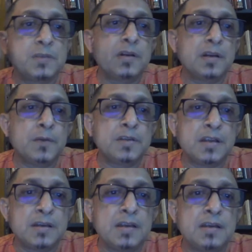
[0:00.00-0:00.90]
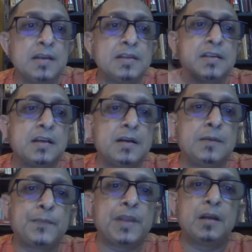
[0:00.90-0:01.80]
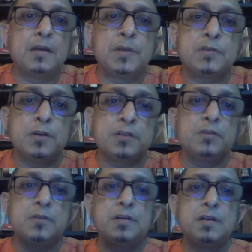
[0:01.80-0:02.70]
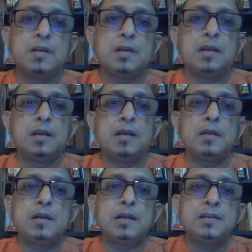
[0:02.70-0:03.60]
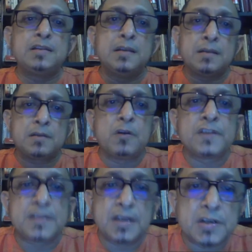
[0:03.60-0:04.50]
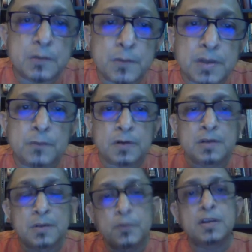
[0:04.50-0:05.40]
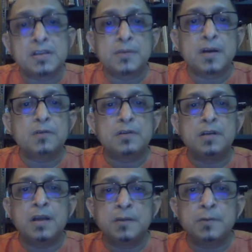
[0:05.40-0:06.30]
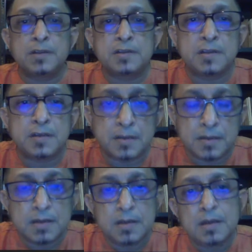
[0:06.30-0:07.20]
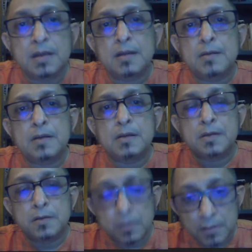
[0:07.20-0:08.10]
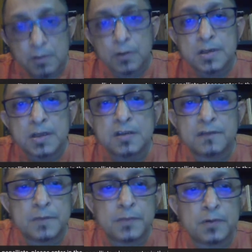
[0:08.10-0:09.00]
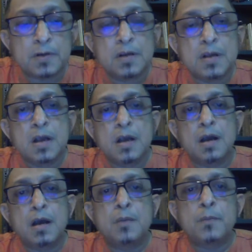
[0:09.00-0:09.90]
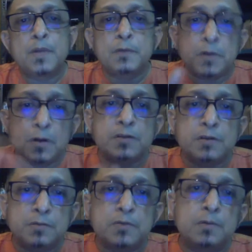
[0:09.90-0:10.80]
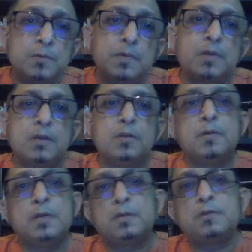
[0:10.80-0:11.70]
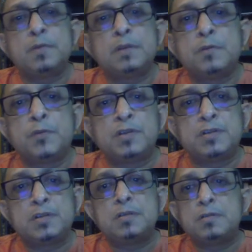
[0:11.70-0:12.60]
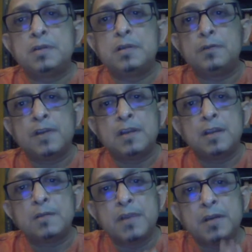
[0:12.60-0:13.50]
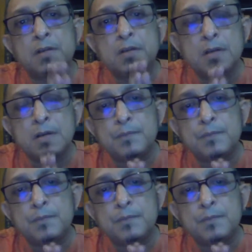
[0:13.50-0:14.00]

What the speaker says: possible and which indeed is, which also is in conversation with what the book is about. In other words, the contents of the book. But we are also, so you know, to put it, you know, very very